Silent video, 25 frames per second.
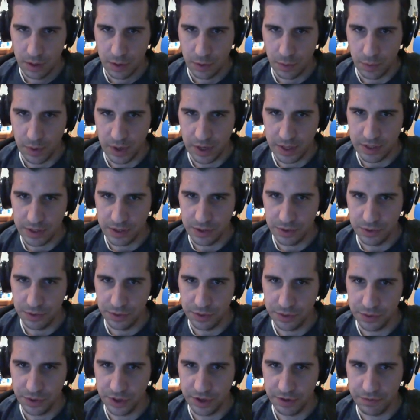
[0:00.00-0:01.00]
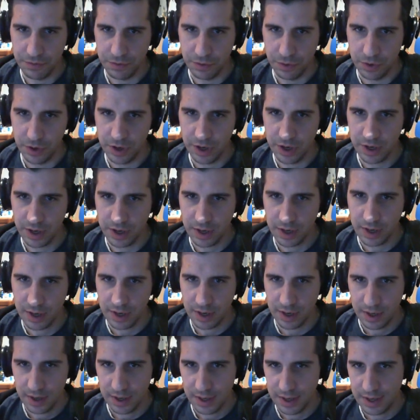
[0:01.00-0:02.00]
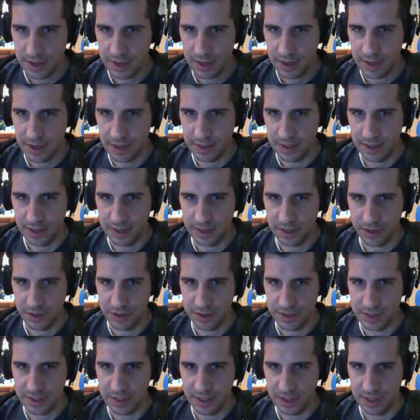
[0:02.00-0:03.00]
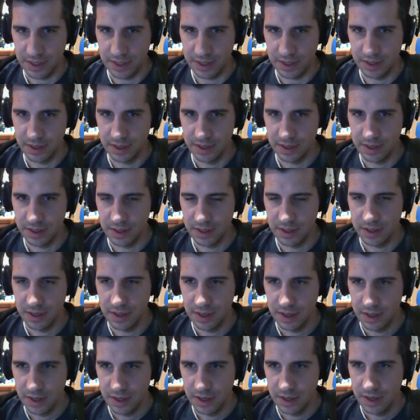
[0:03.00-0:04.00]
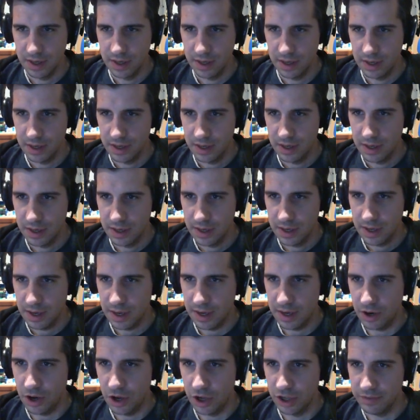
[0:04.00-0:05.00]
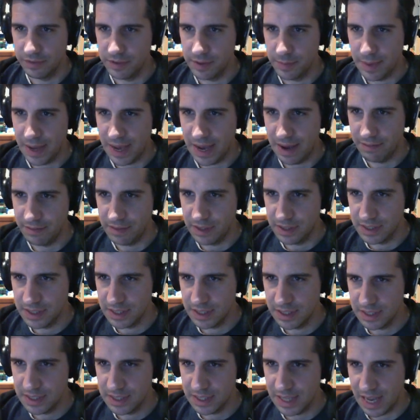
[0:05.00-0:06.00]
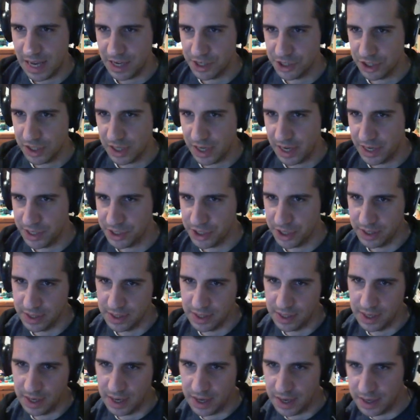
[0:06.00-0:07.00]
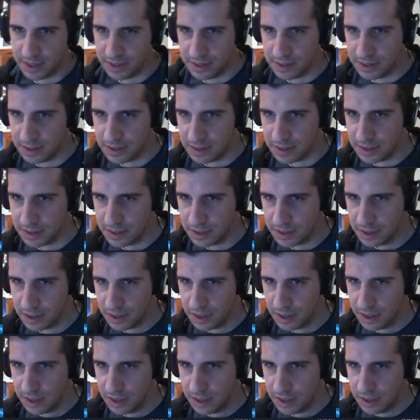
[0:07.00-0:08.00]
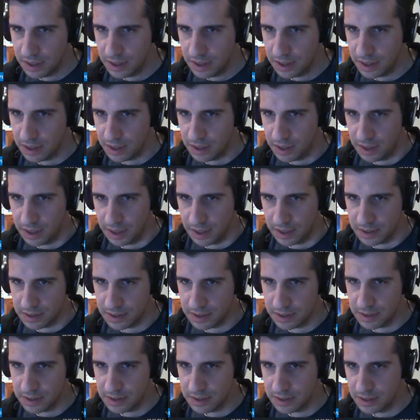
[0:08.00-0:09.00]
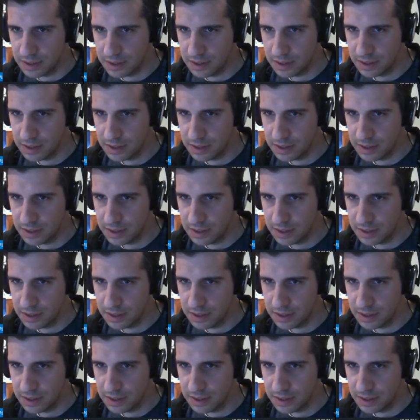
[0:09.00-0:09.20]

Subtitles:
1, 2, 3, 4. And then here's the, and all of them have this / at the end. Yes.